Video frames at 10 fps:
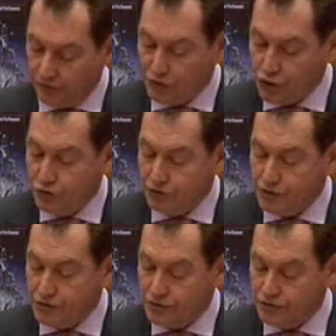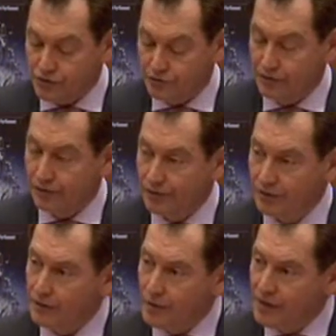the shortages,
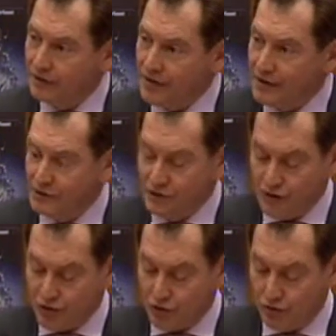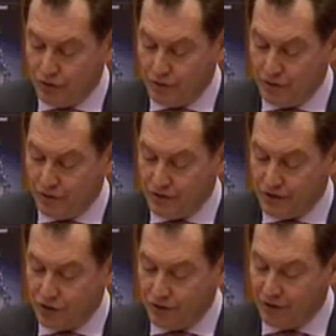where the international
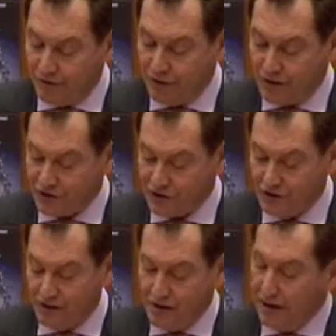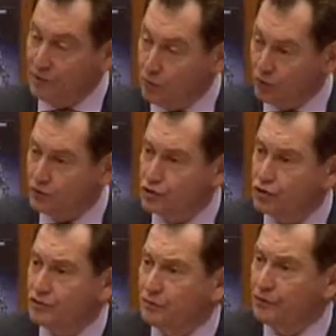community should invest in water
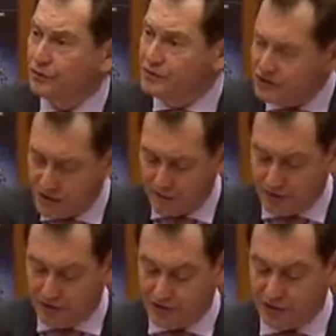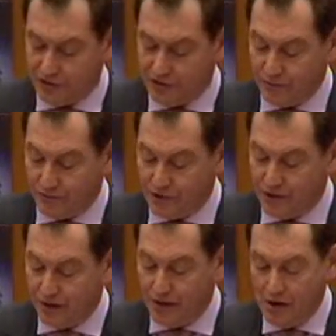treatment, in septic systems,
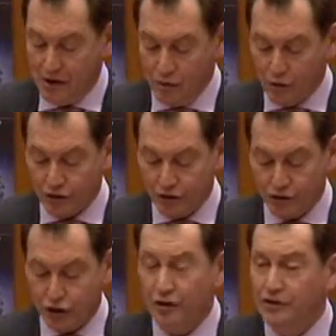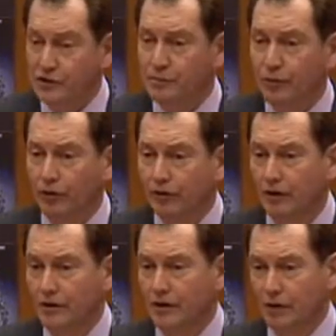in water transport,
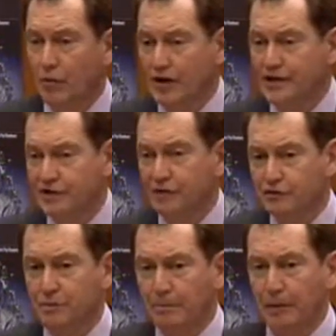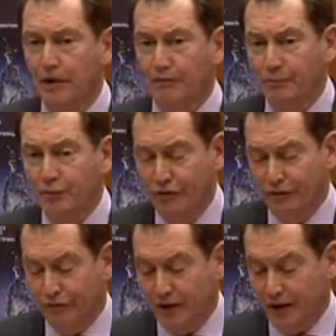and ways of, supply, of
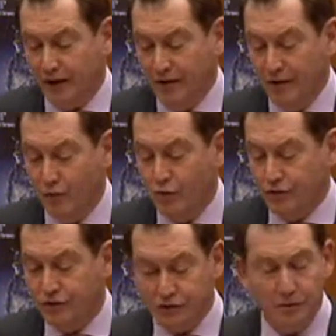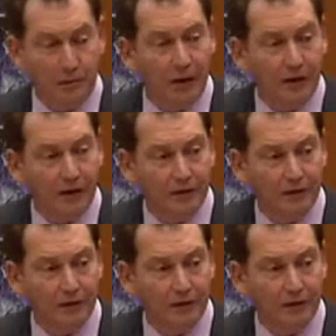purifying water supply.